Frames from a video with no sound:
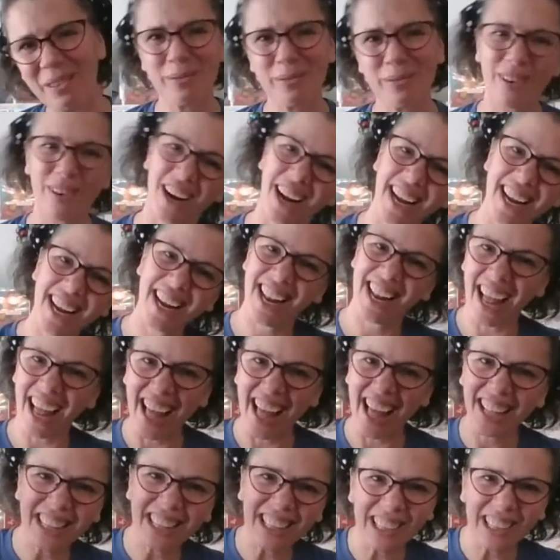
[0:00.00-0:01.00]
right,
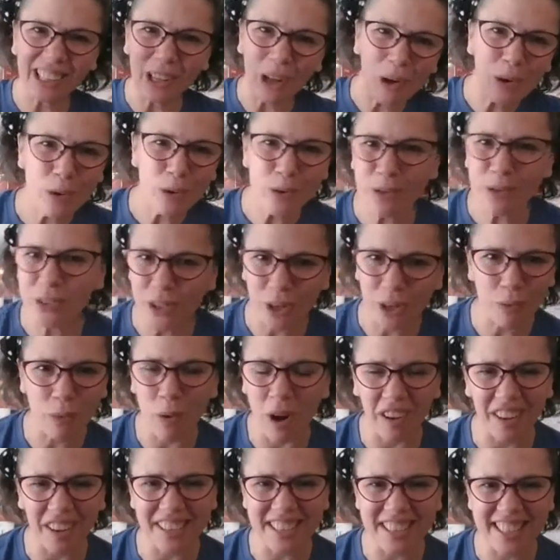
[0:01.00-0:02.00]
hello
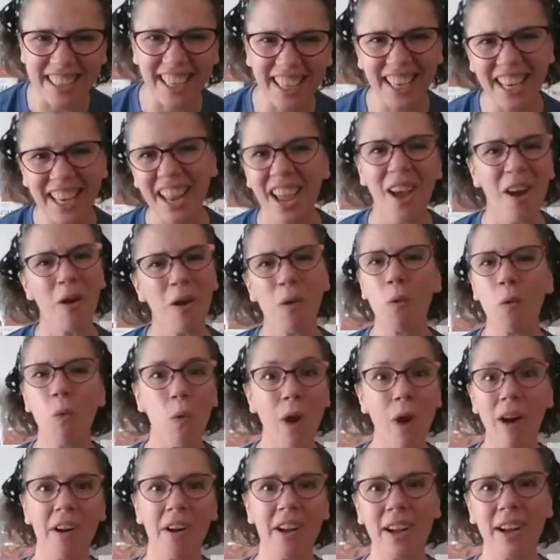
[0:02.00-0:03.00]
Tualatin.
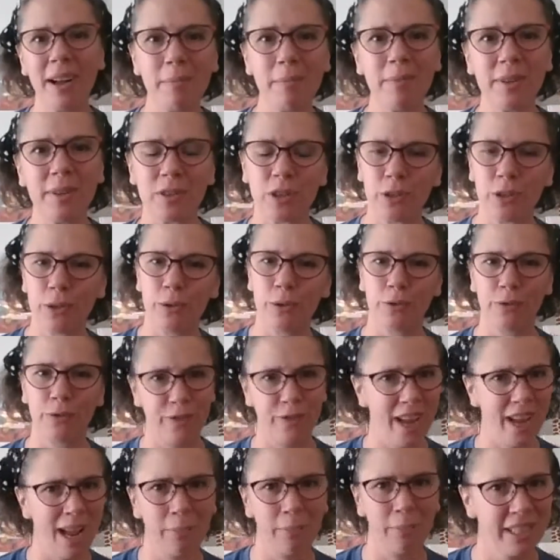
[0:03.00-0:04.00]
Welcome to
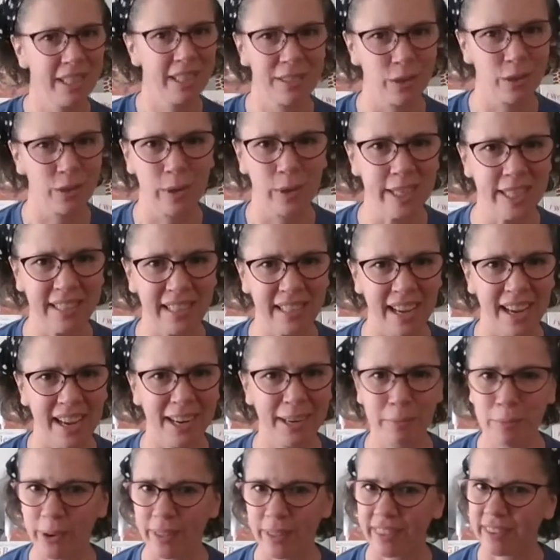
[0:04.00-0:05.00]
Family
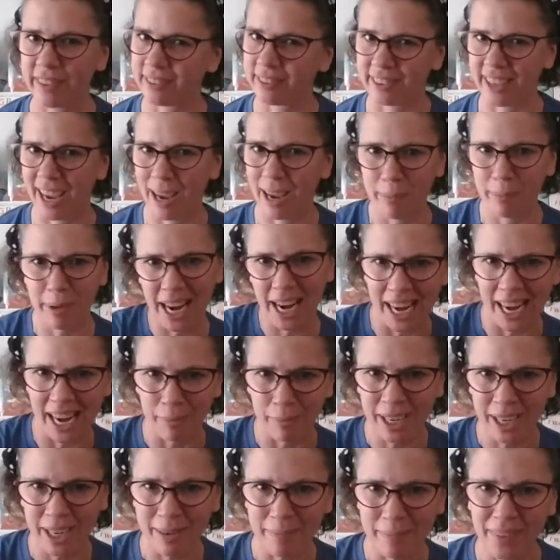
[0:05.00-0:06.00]
Storytime with Sam and
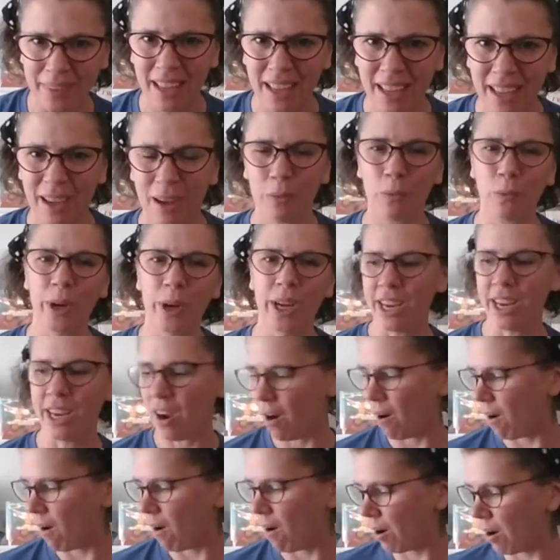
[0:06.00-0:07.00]
Amy. We
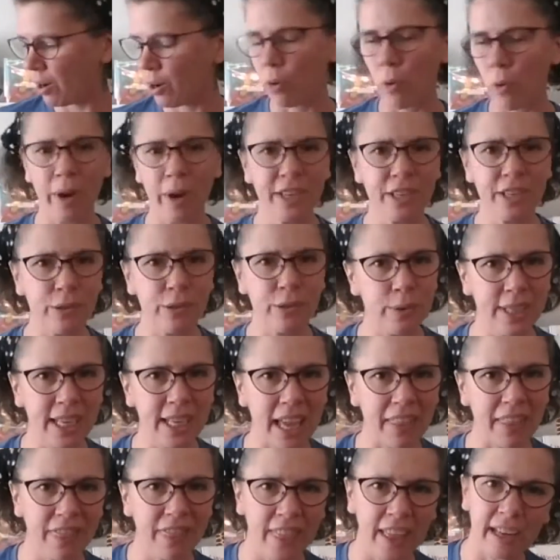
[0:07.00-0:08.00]
are going to
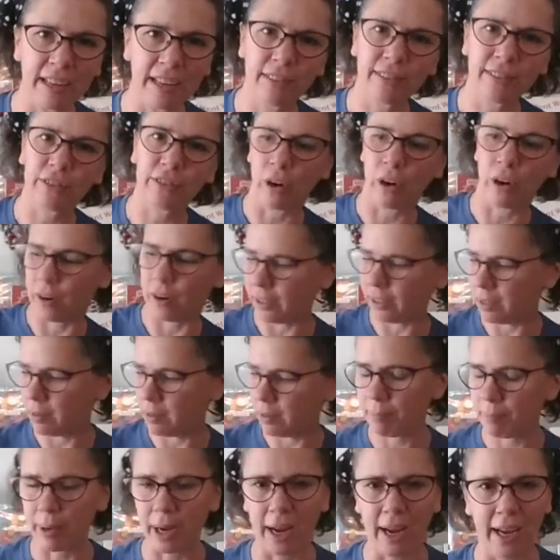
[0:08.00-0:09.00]
get things started
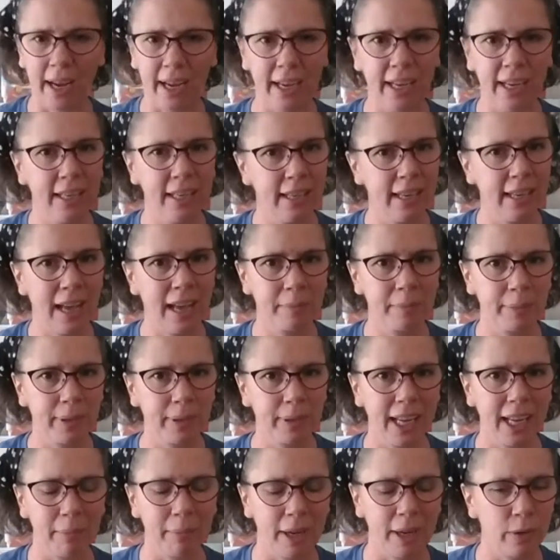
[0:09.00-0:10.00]
by not
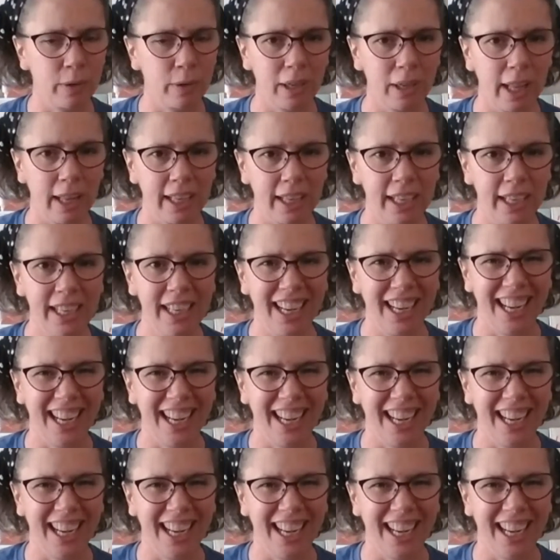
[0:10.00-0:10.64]
playing my ukulele,